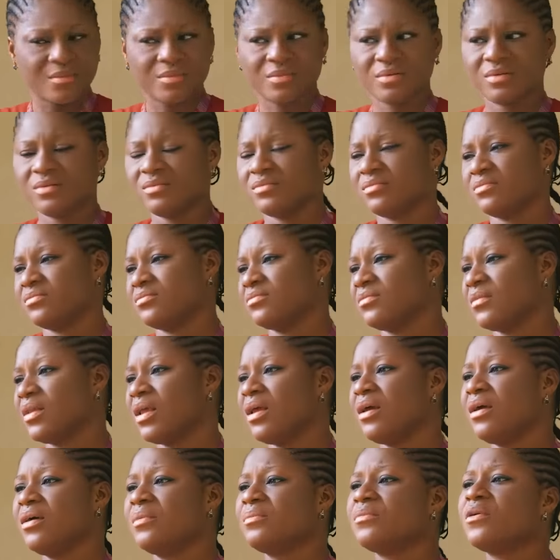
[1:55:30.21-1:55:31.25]
But
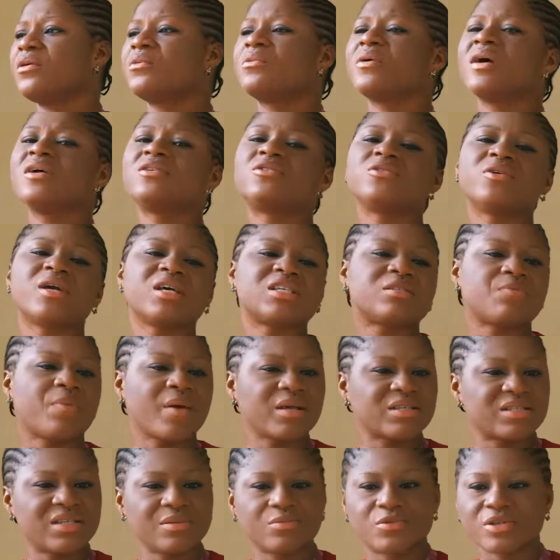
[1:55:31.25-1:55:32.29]
where do you
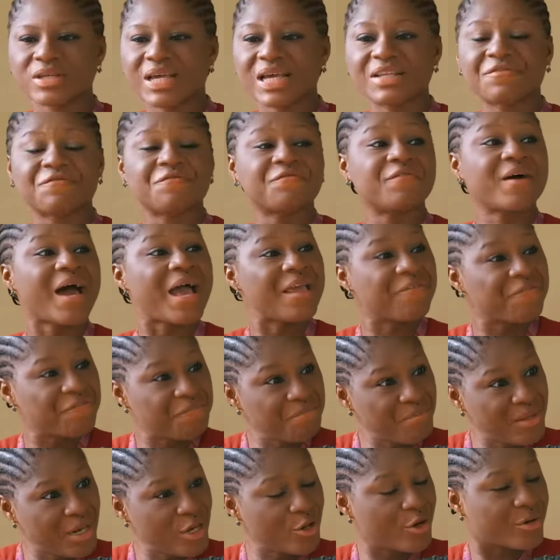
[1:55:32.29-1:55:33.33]
expect him to get
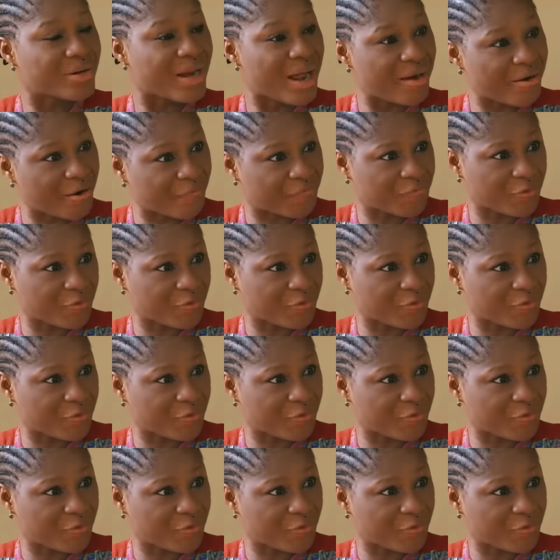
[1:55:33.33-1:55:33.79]
5 million naira